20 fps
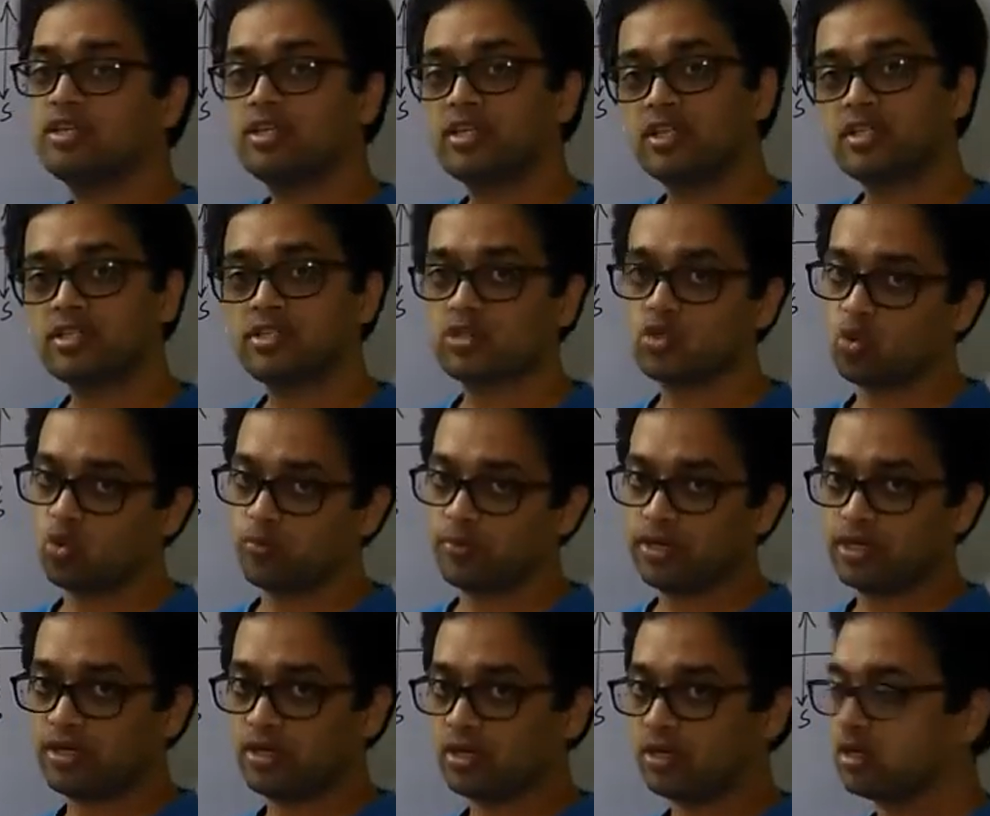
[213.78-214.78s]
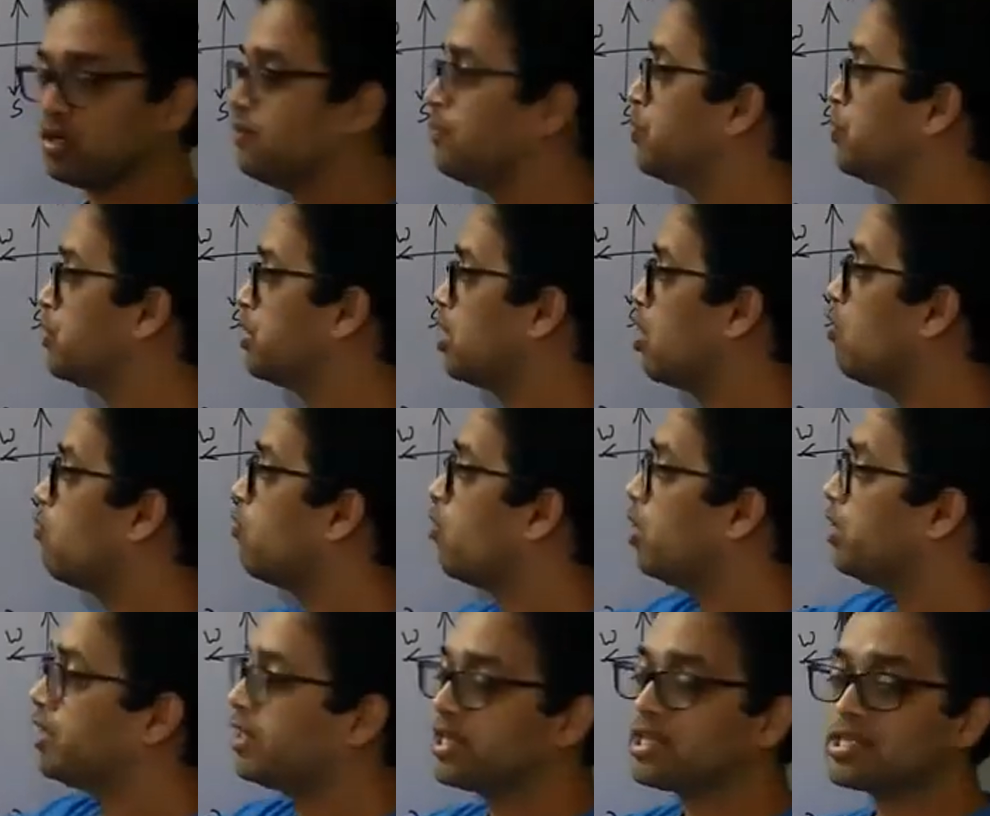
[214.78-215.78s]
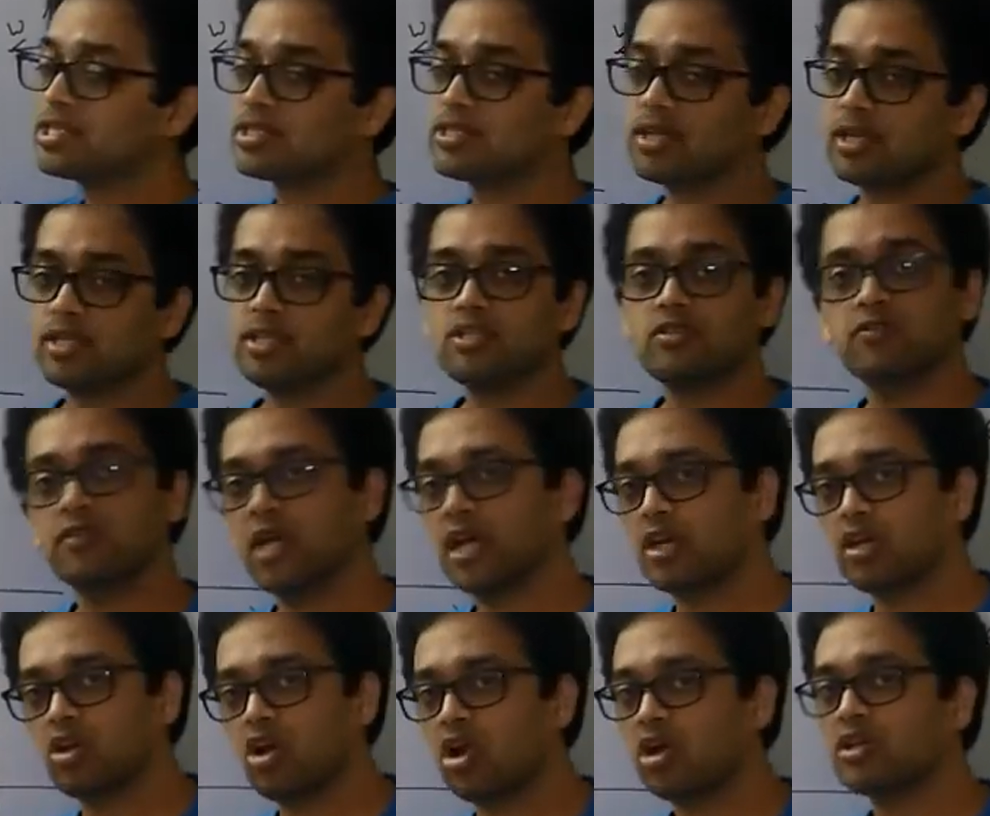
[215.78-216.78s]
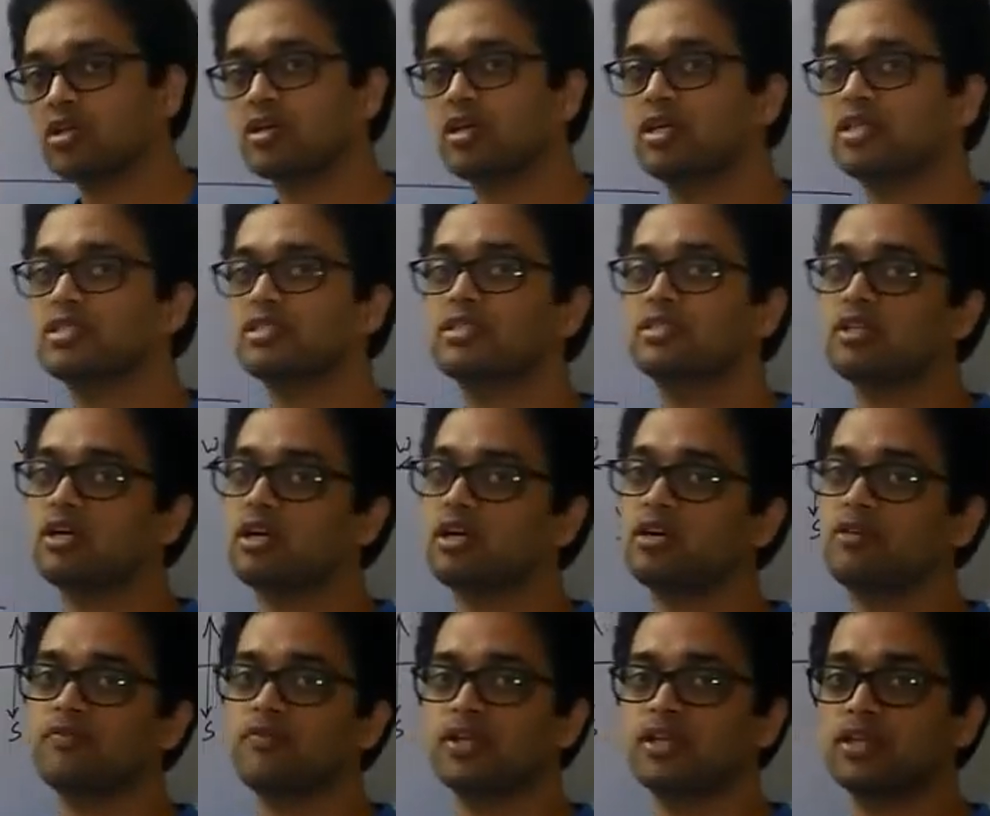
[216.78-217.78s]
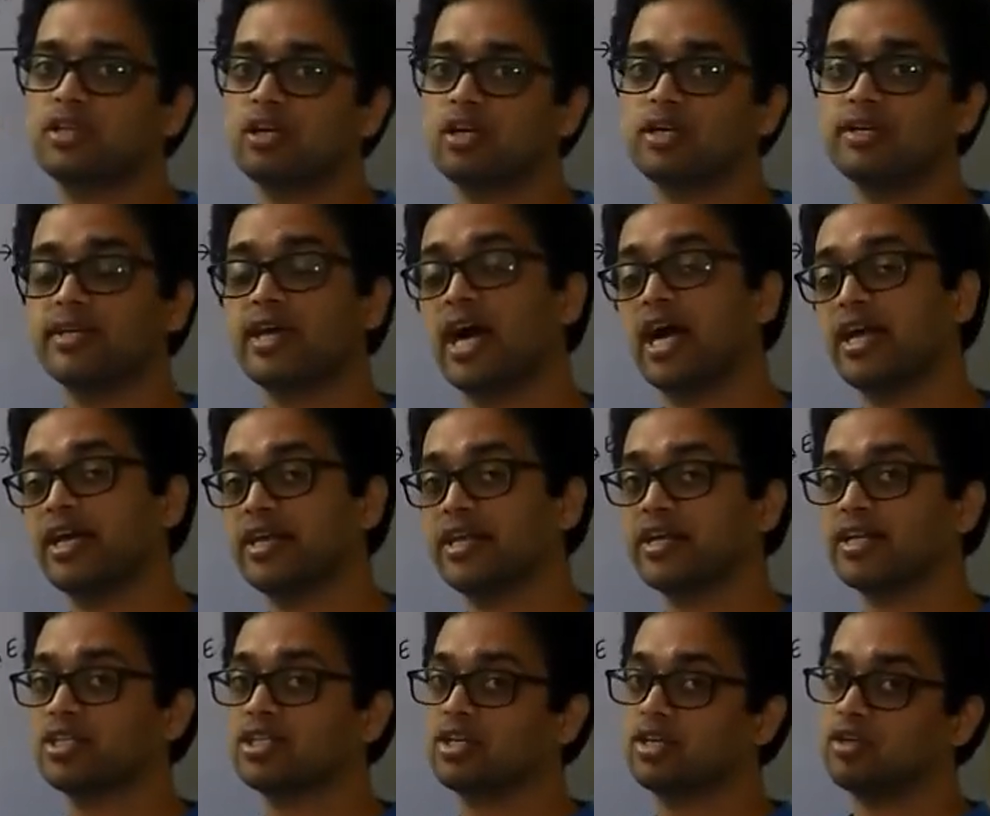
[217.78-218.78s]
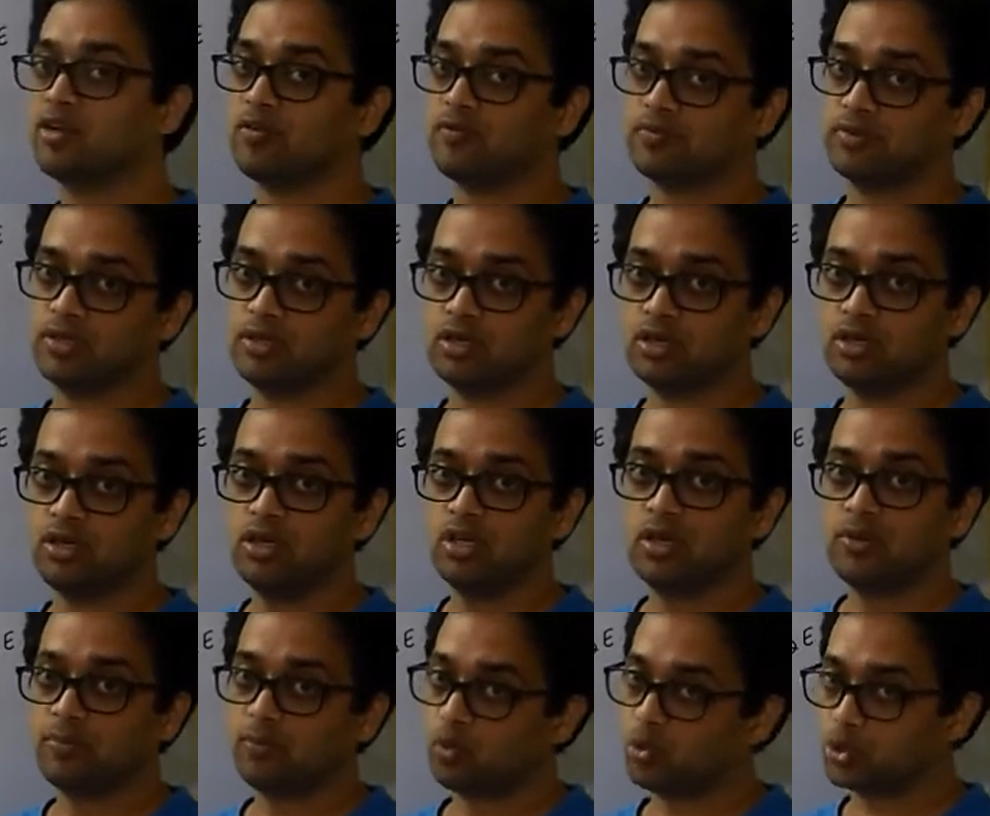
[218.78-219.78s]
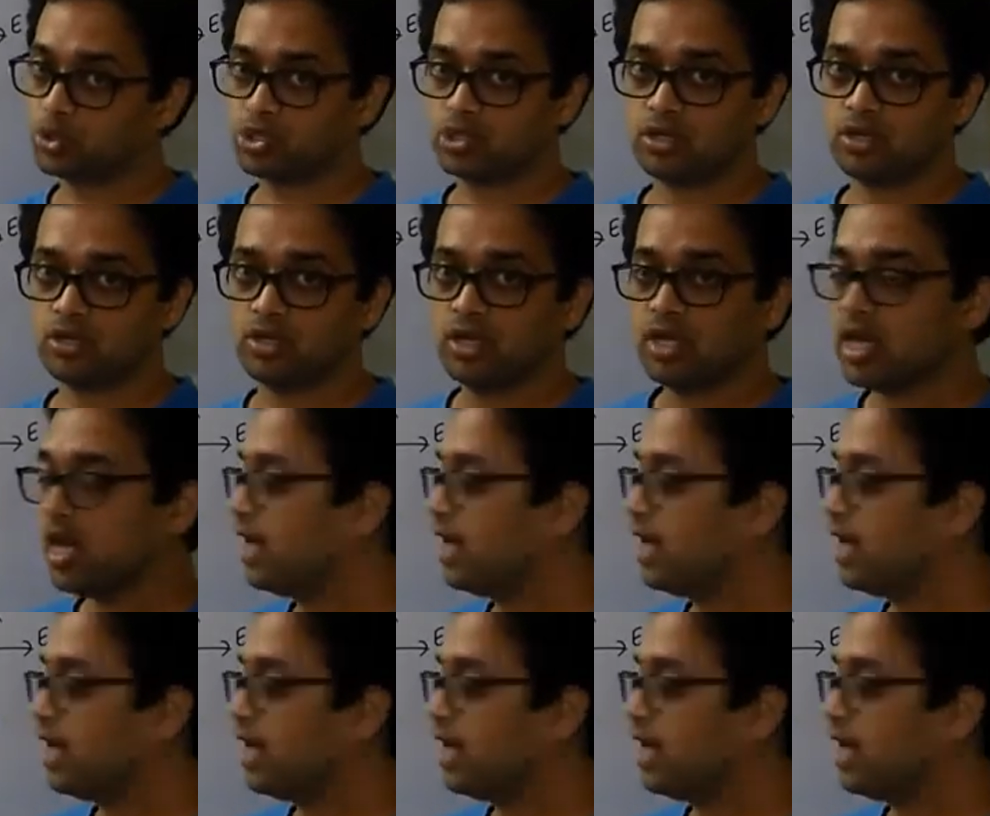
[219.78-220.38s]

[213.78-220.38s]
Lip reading: it is 2 meter. Now for distance we are not concerned with the direction of the motion,